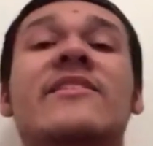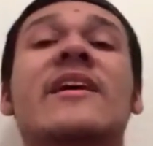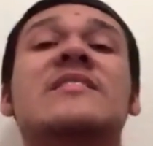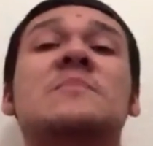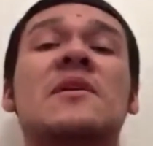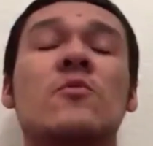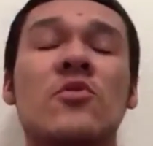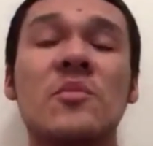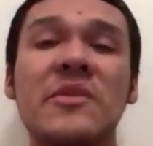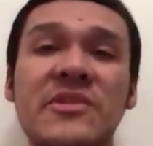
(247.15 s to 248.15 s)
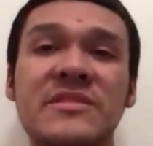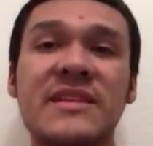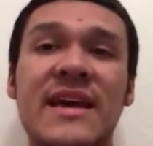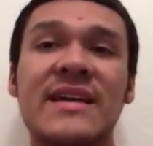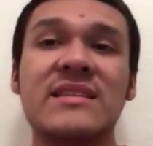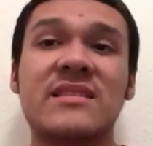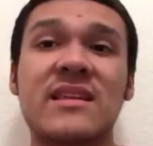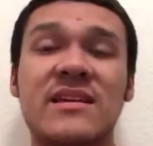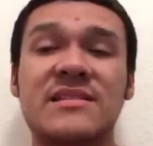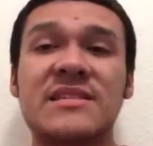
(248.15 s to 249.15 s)
there has been rumors that
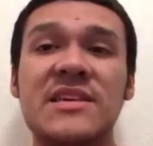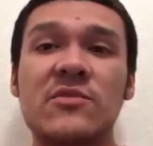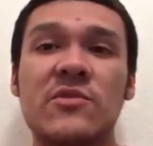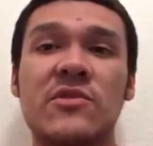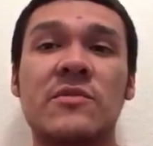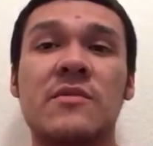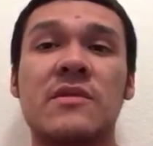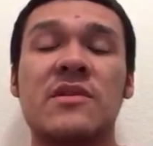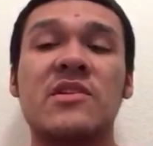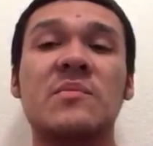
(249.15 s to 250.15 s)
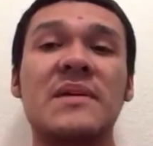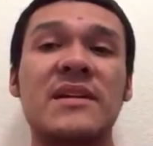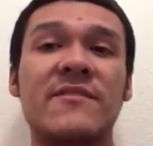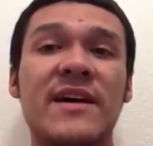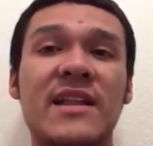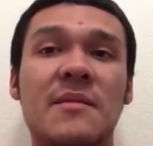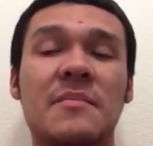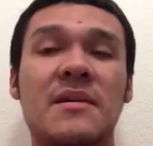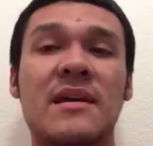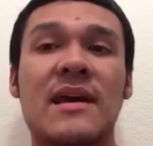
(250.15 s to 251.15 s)
a sequel could be
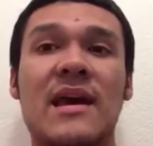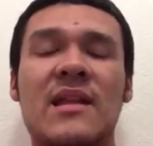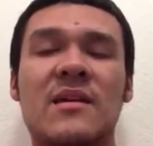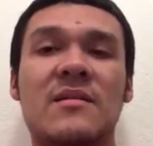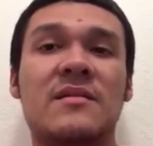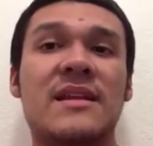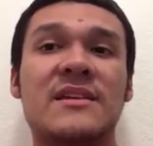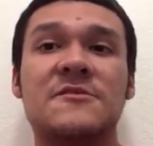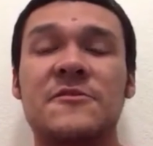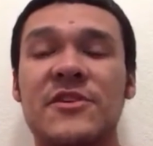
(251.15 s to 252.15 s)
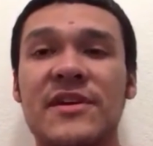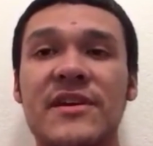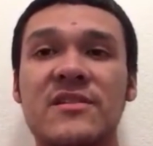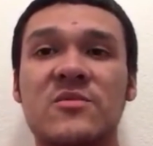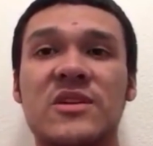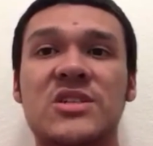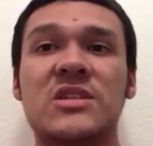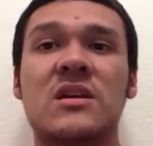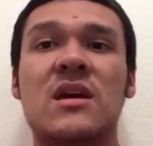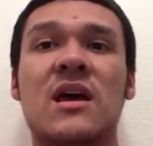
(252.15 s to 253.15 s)
developed in the next few years,
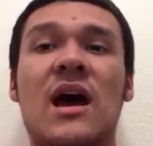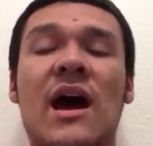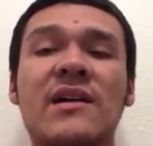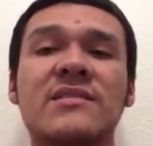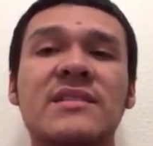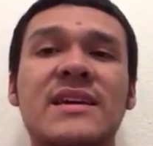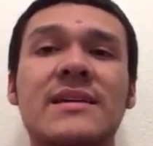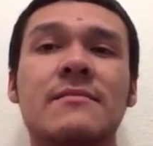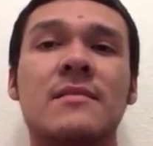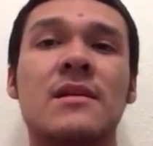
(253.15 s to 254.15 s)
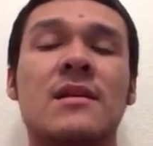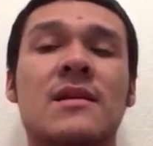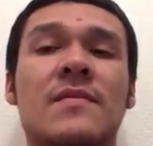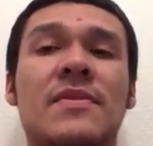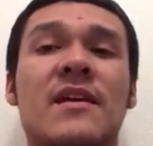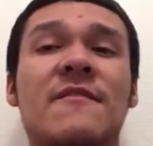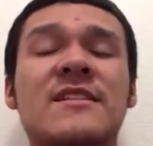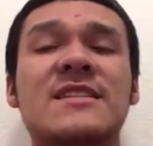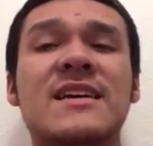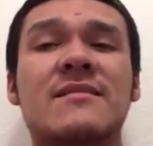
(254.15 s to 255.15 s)
which honestly, if
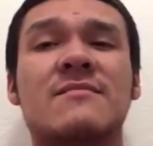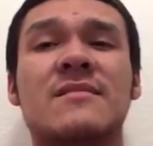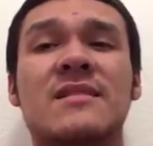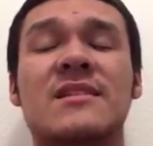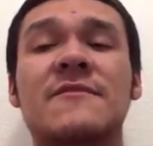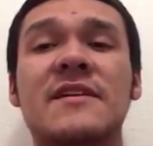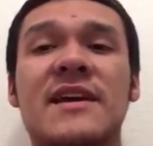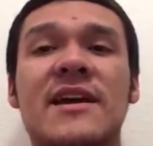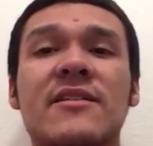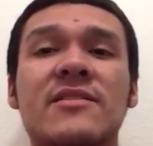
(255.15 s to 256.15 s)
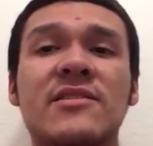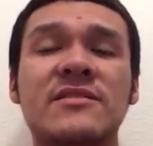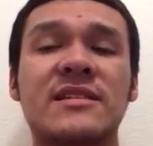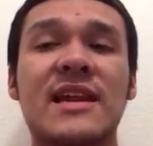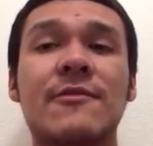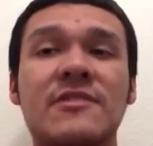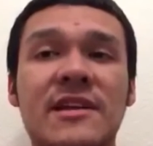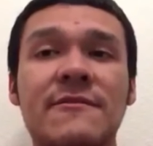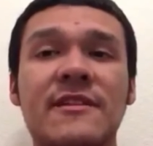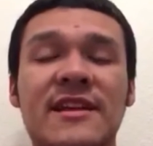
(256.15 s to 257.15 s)
it's like different characters, then I would
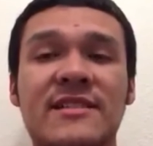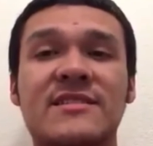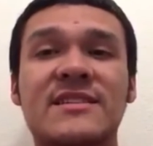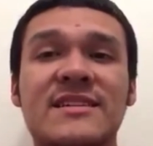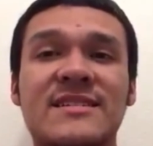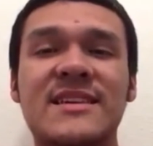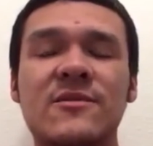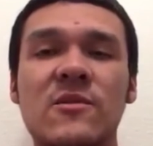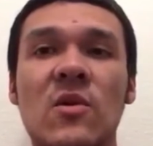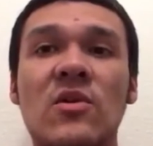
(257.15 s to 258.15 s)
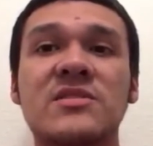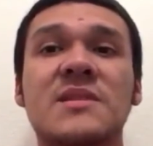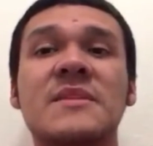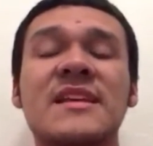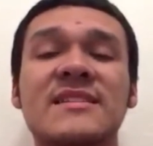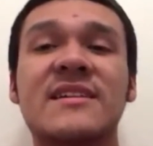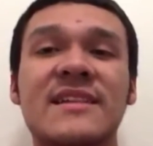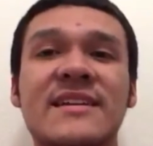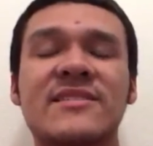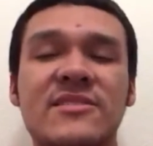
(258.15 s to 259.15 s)
definitely like to see a sequel or something that's
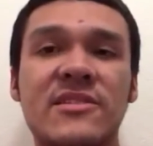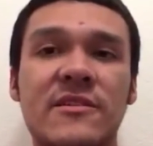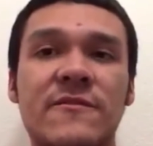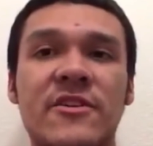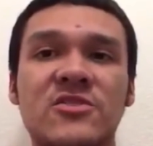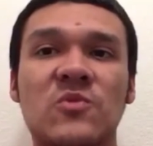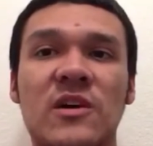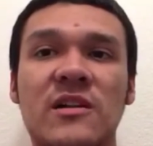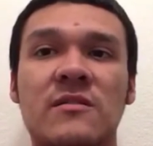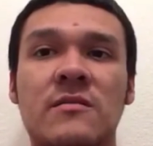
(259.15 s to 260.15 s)
connected to the first one.